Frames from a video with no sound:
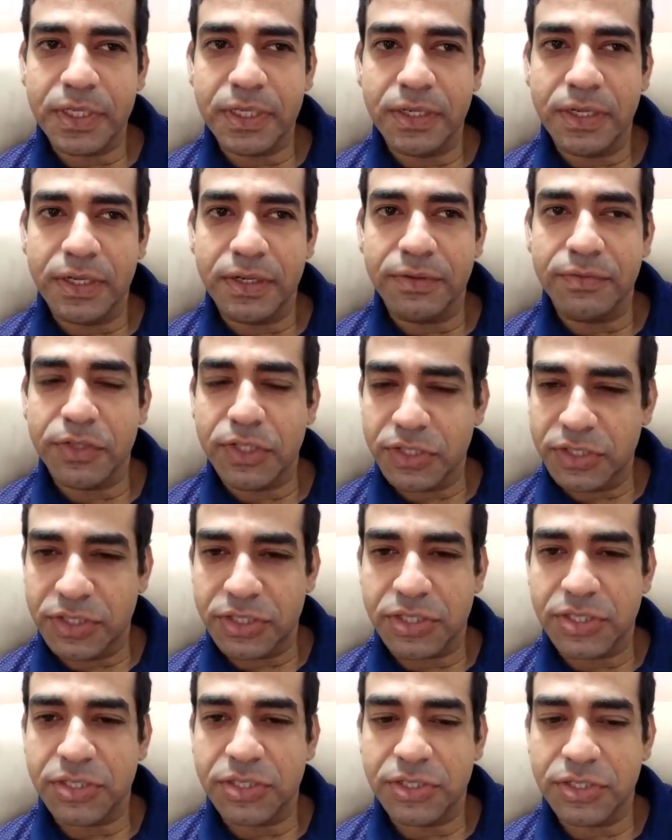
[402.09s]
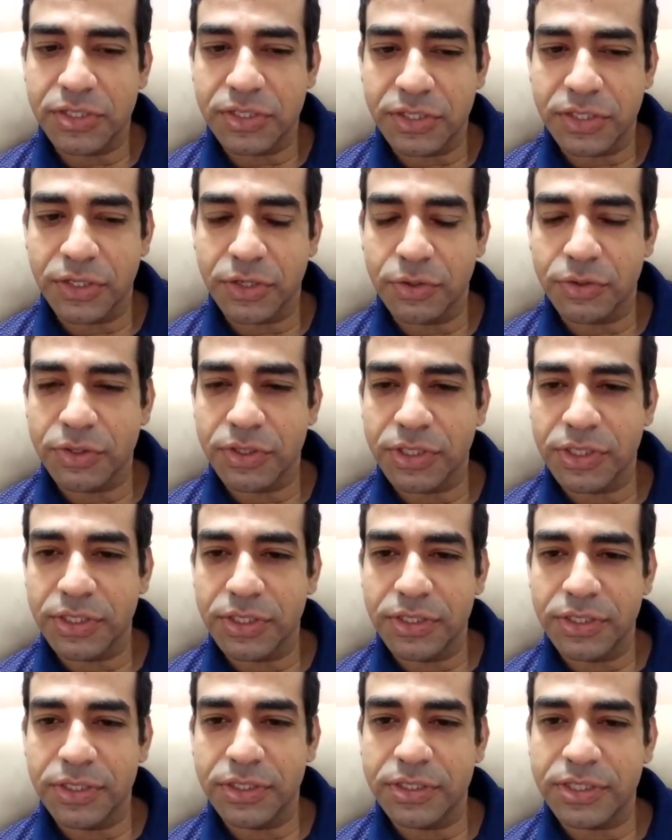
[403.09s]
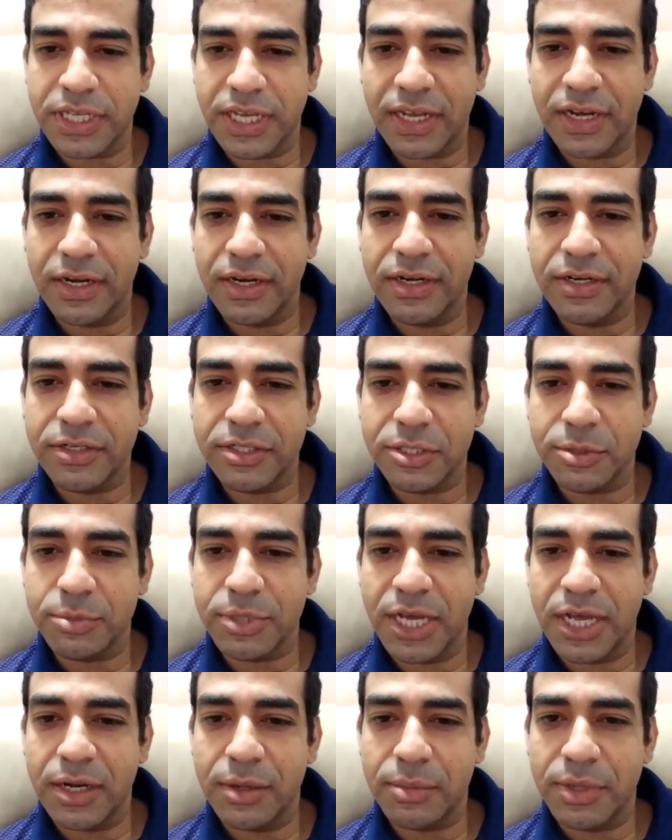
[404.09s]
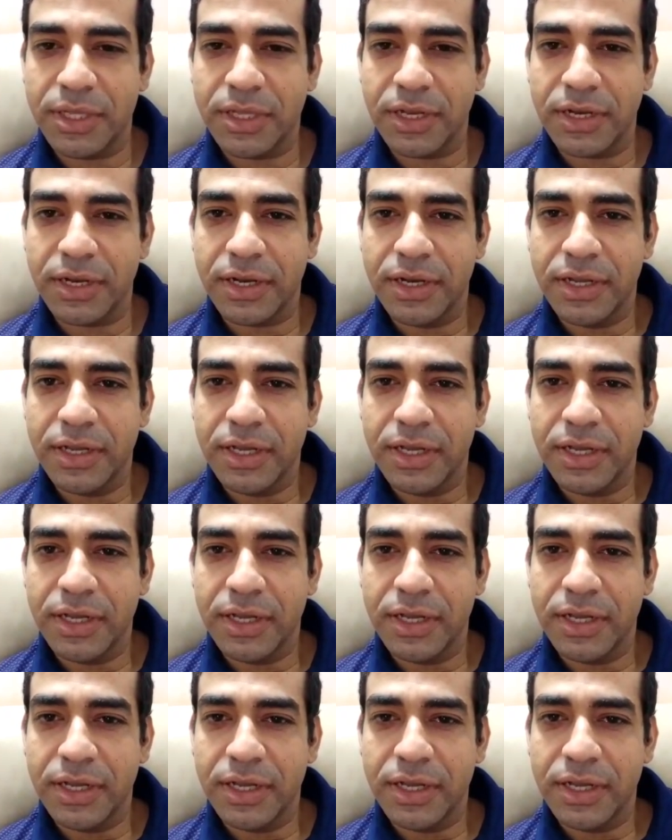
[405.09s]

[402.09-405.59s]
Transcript: and which is, you know, the second leadership dilemma that